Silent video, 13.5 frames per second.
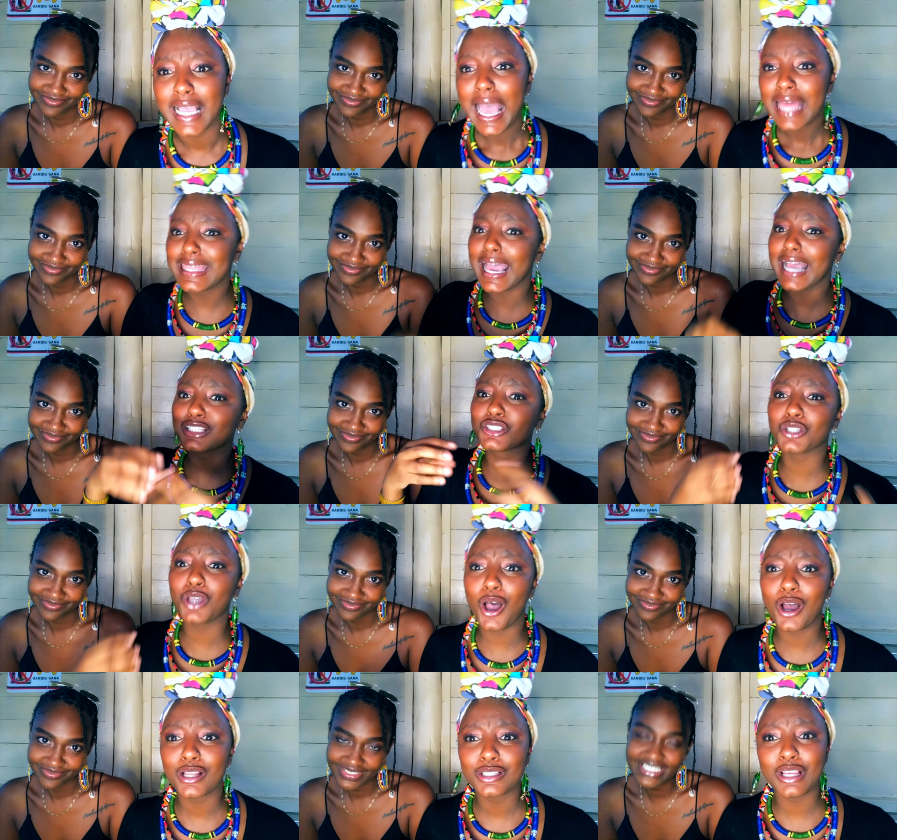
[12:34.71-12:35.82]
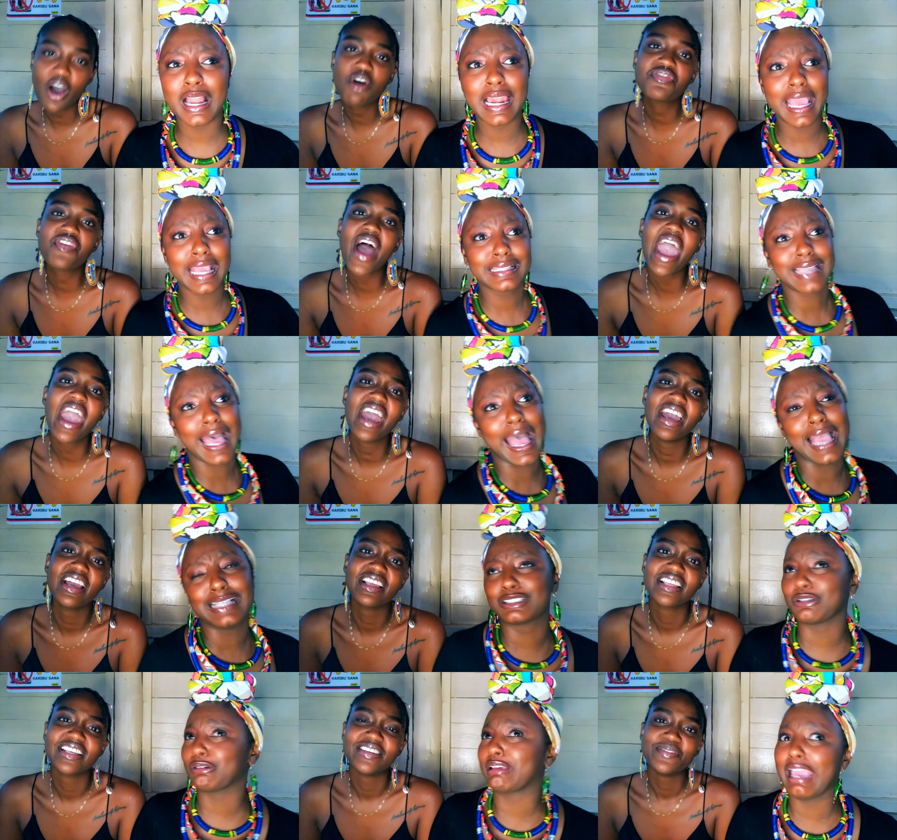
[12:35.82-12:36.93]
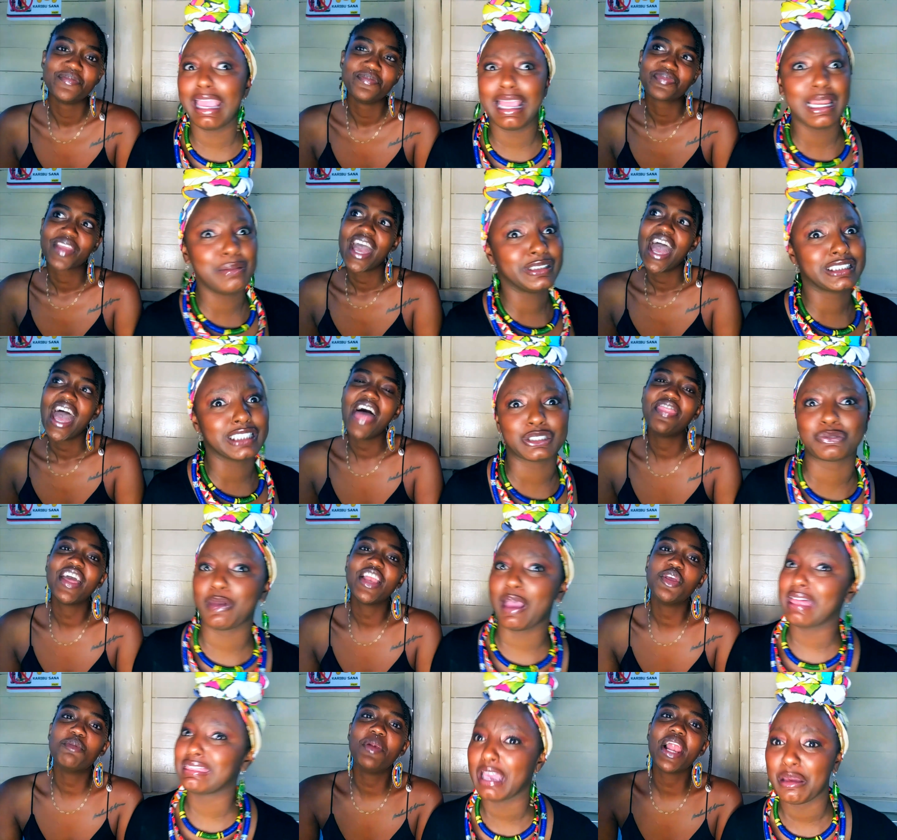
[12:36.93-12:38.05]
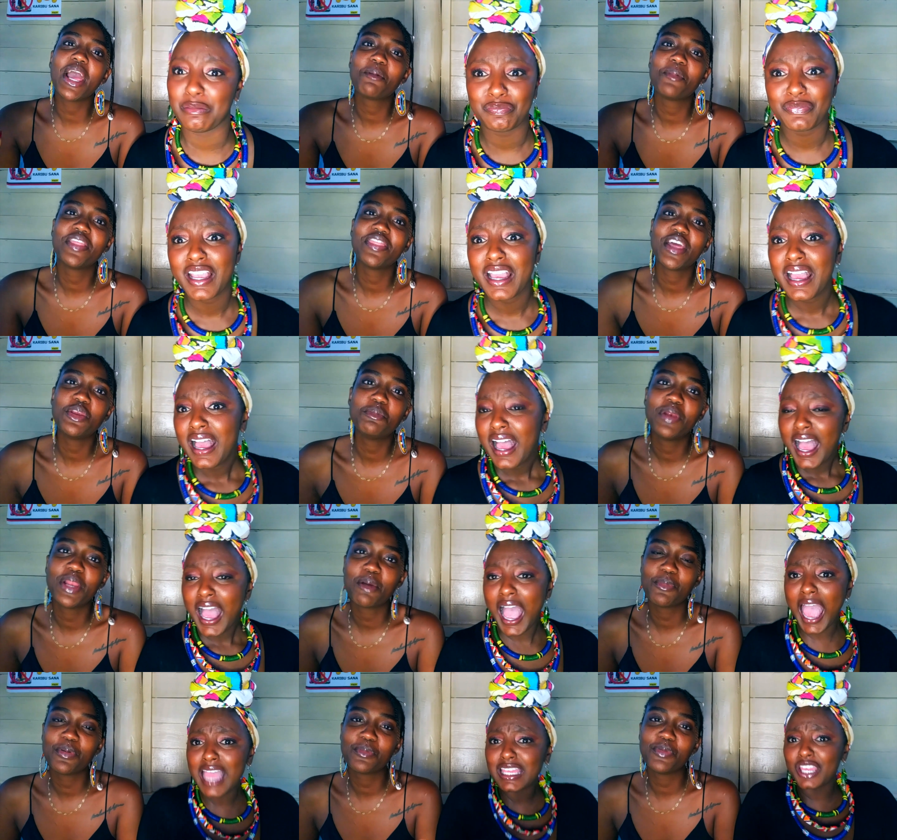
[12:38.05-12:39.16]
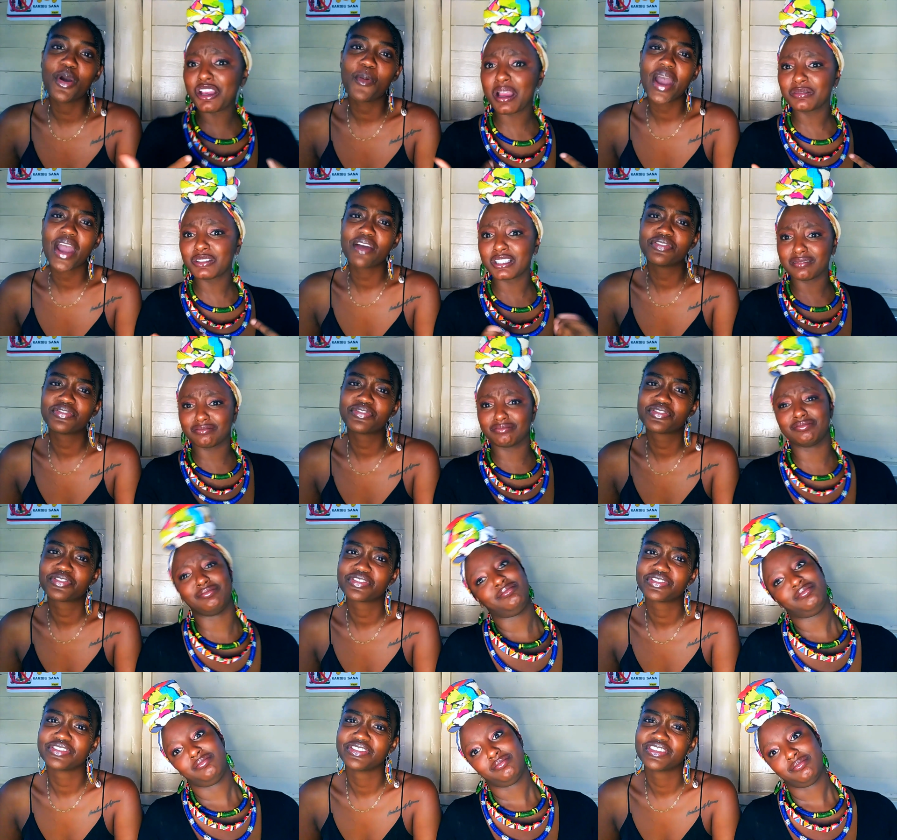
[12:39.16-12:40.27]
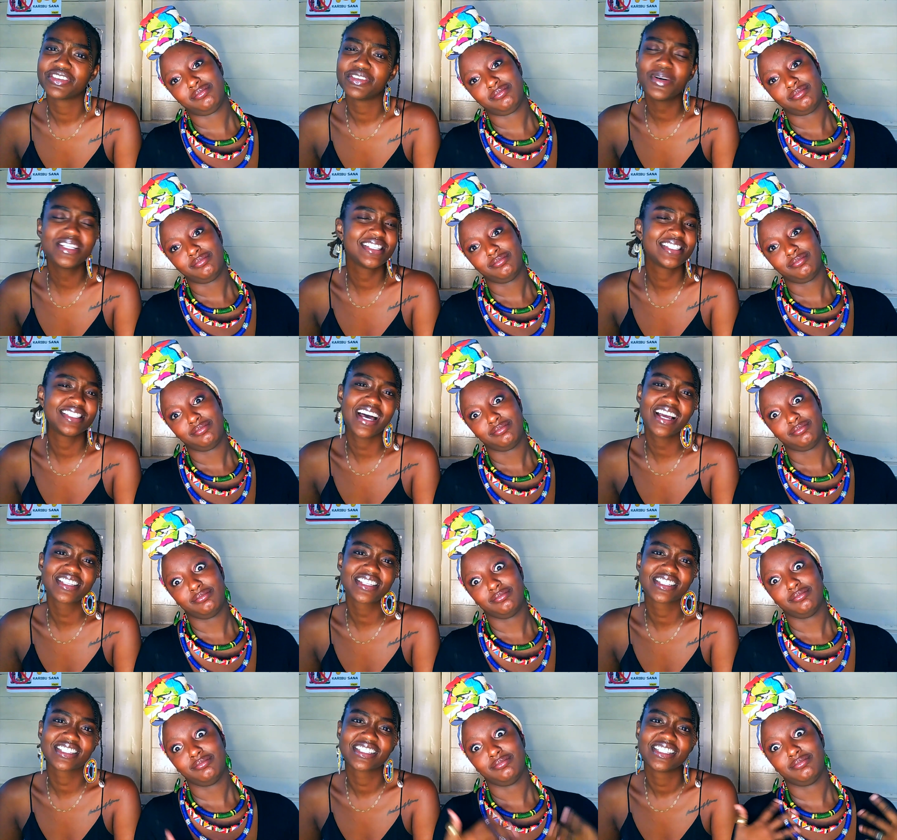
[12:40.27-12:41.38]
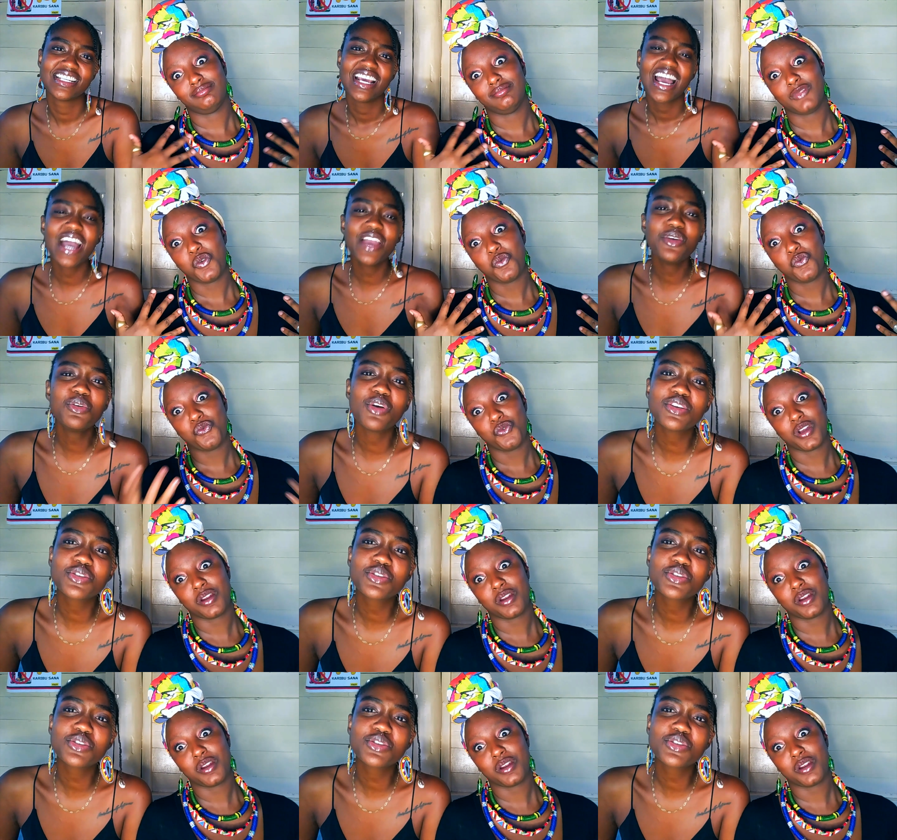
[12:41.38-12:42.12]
Speaker 1: that torn? You're no, like, ah, it's okay. Let me just and then you blame them. and then you blame and your wife.
Speaker 2: What is that? Are you not